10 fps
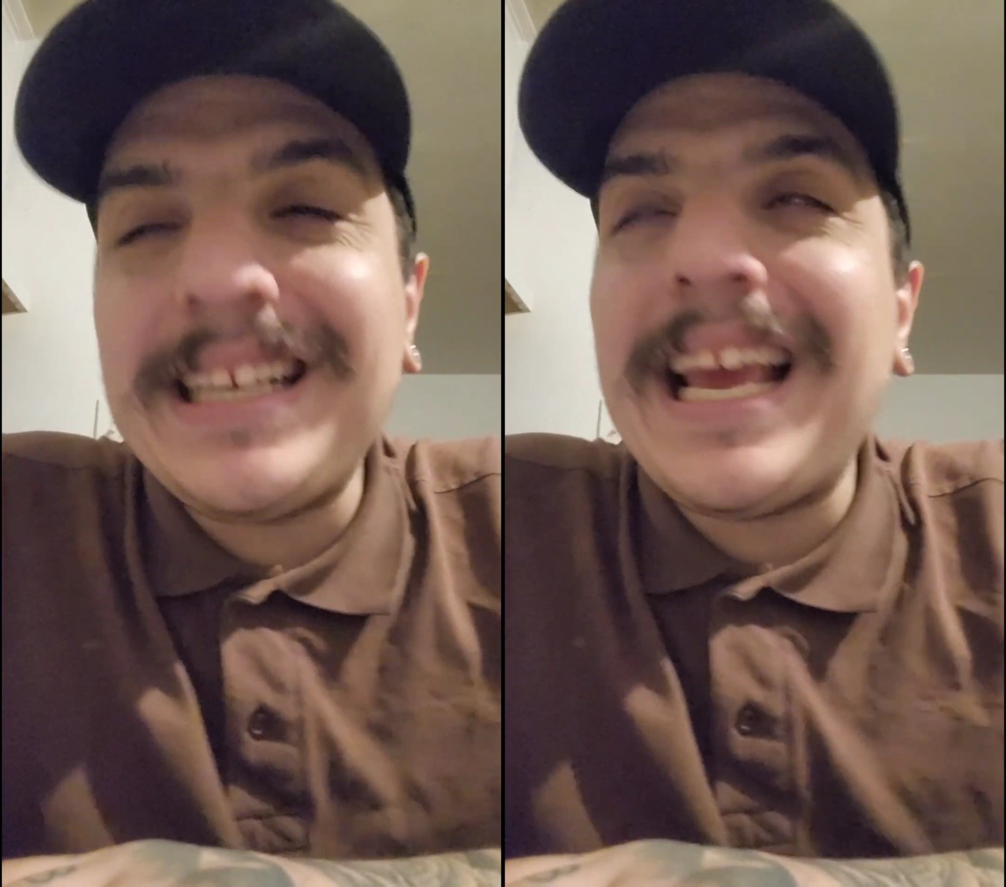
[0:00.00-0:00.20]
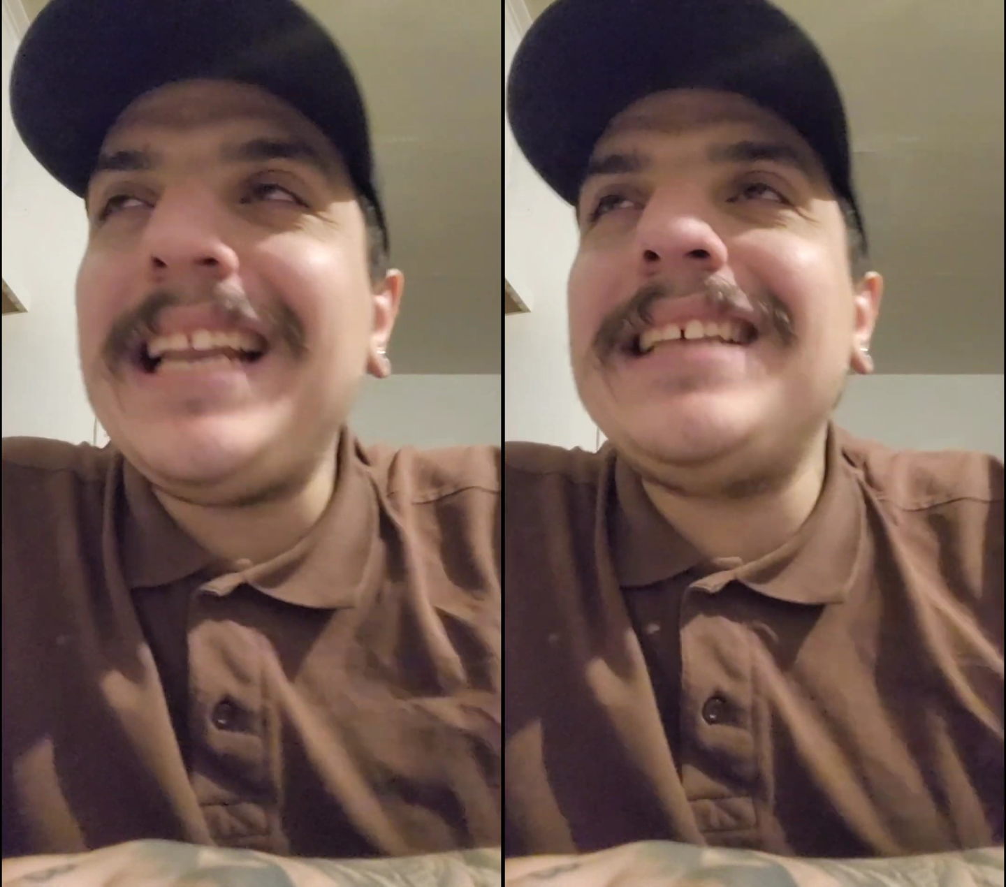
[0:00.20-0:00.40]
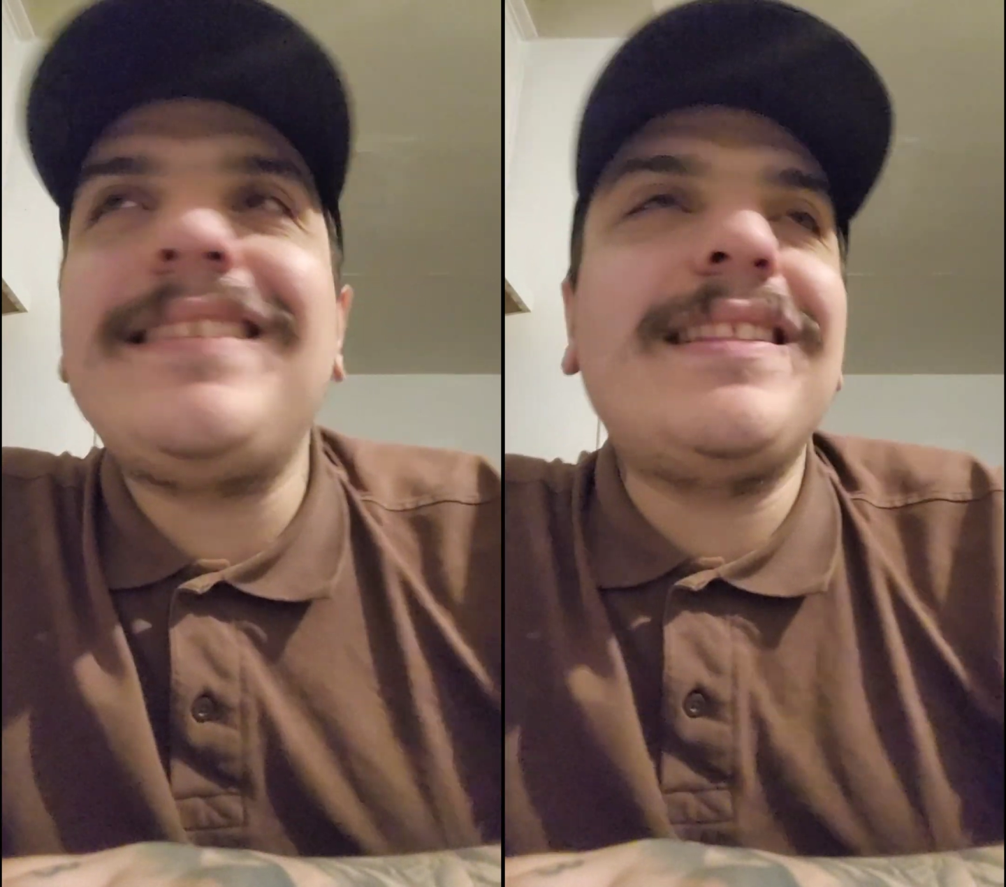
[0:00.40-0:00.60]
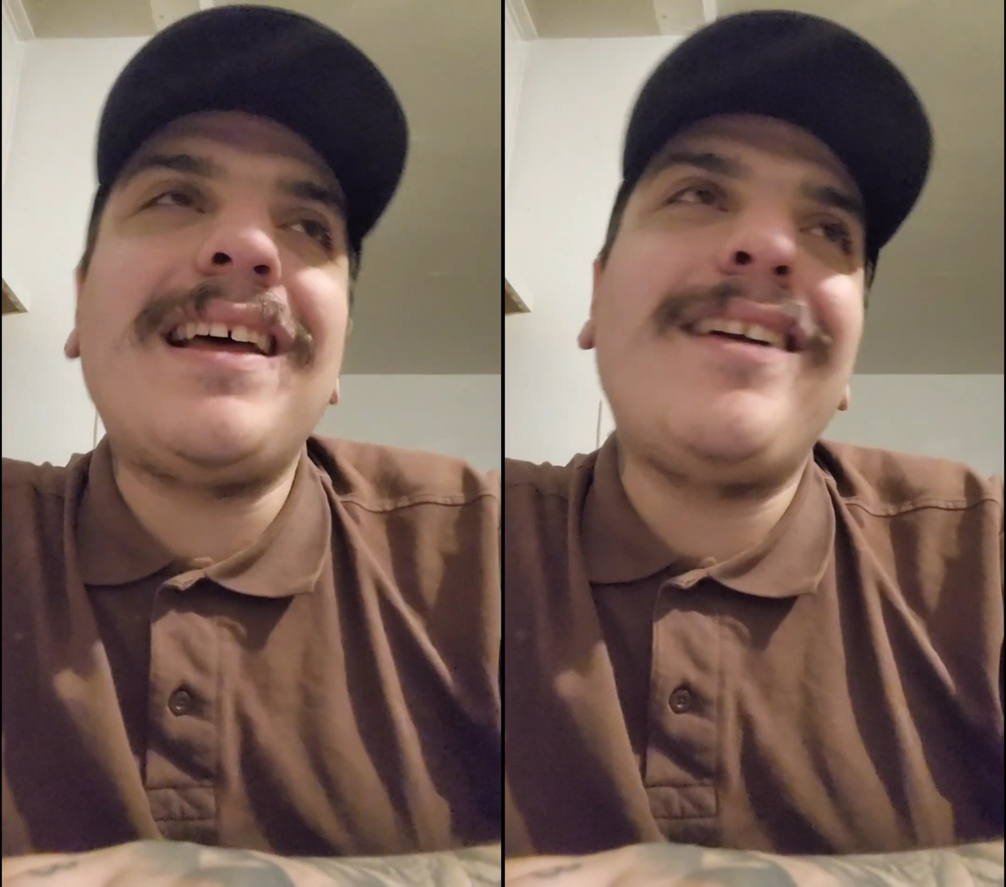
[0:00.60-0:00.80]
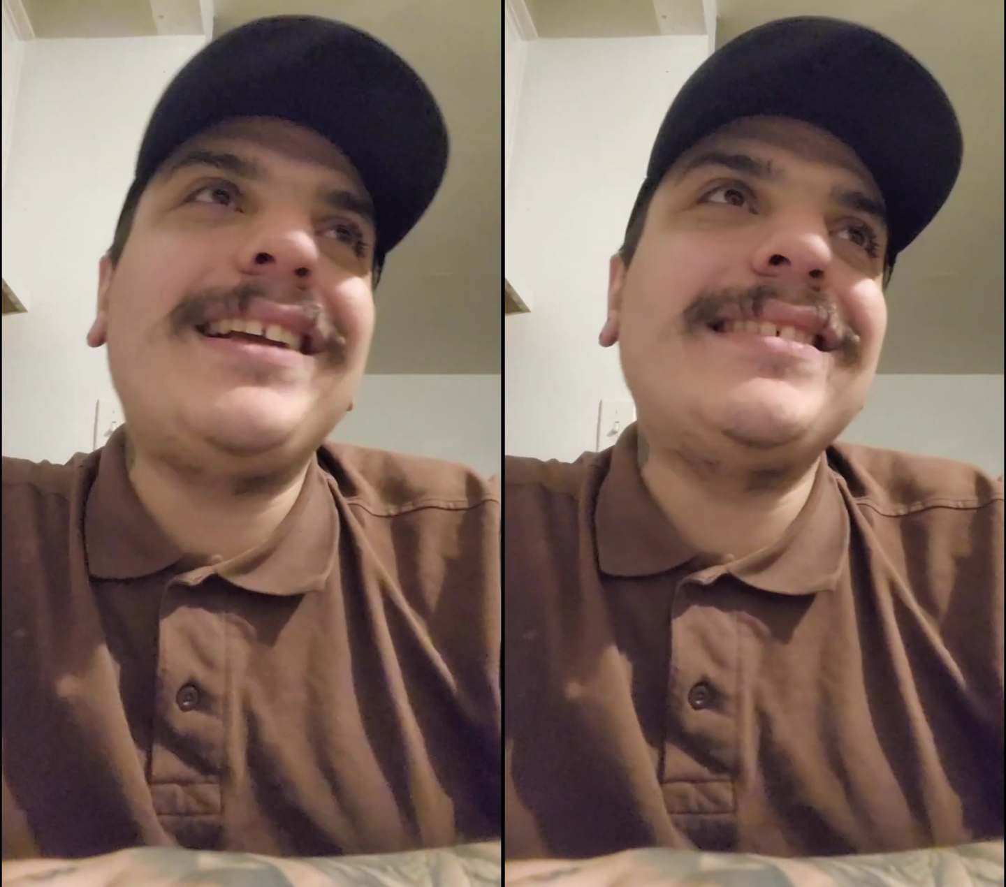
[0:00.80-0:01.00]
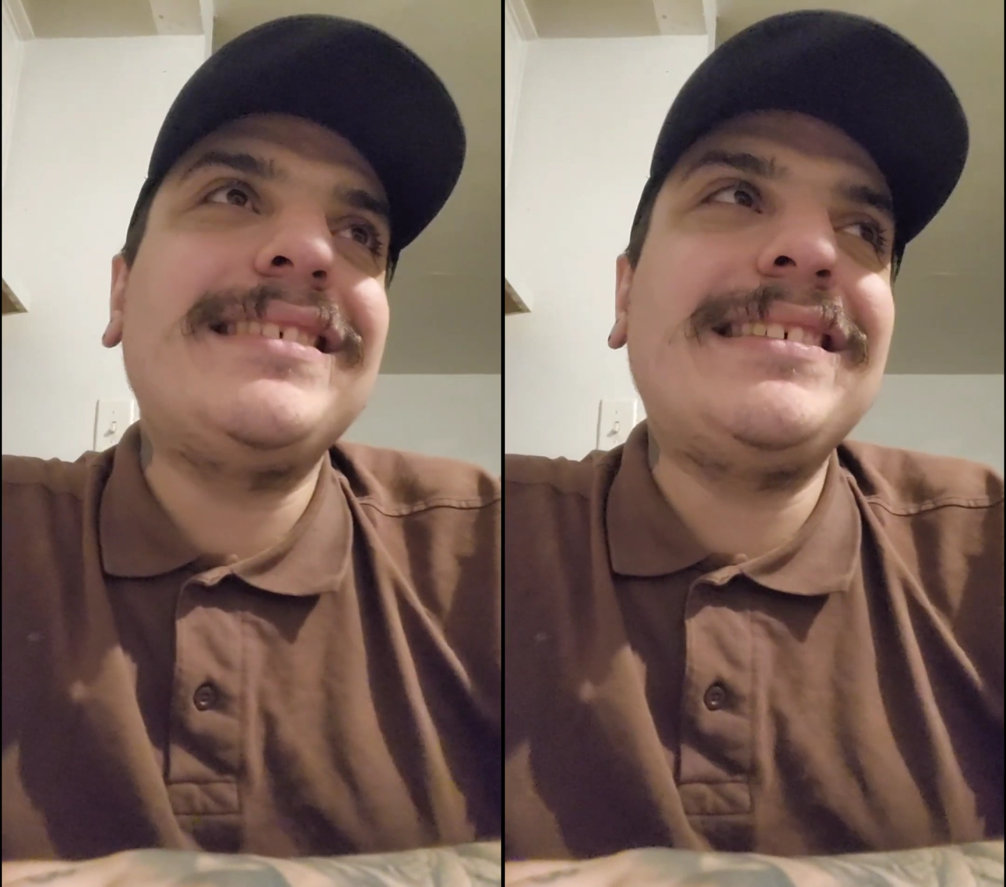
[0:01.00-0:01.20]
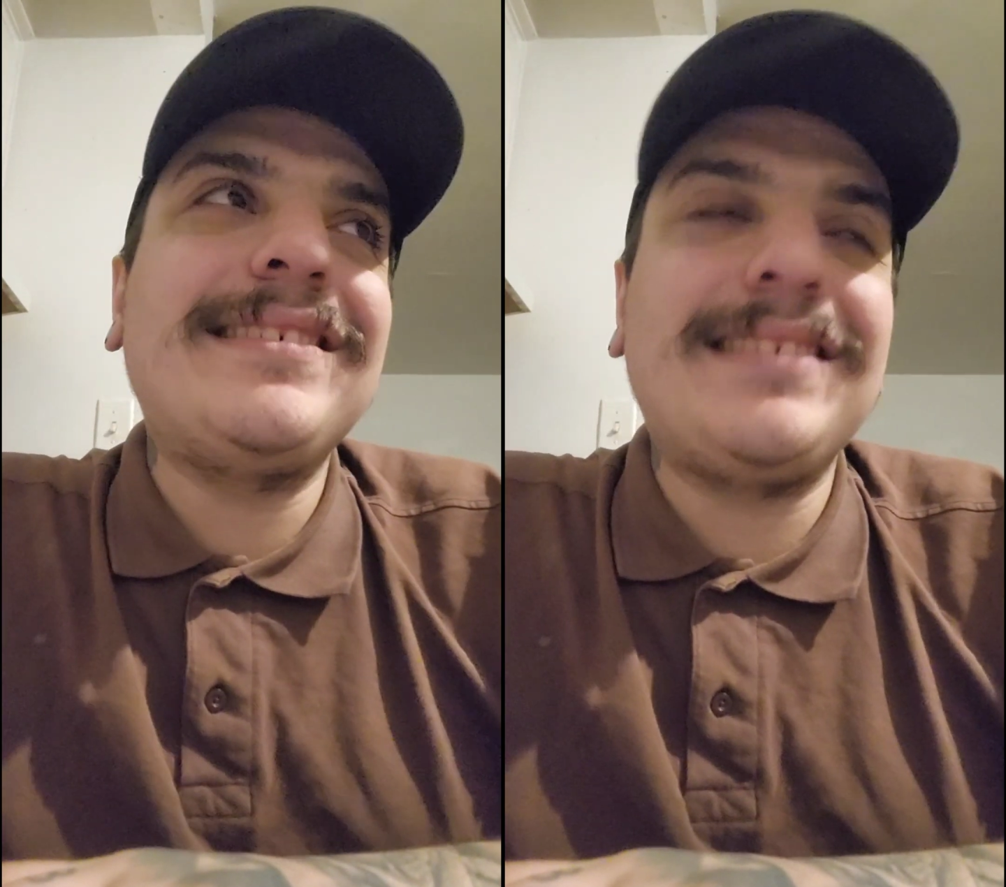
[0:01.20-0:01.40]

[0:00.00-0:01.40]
Kenny's hilarious.